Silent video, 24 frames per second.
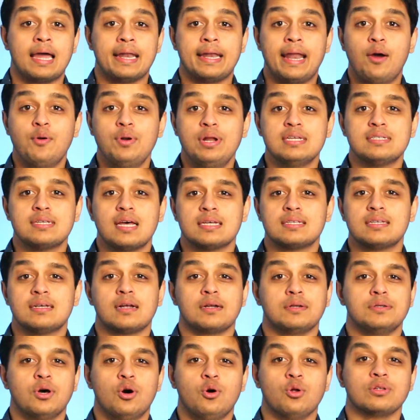Nowadays, as an
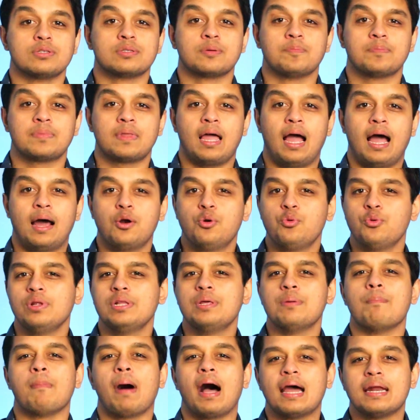adult, I don't
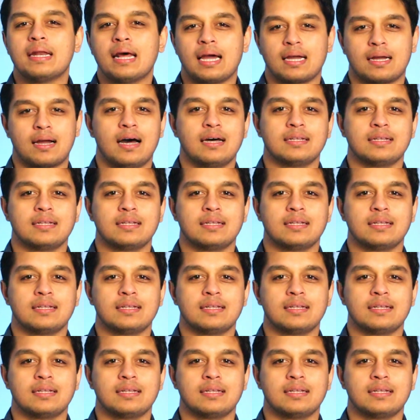really mind eye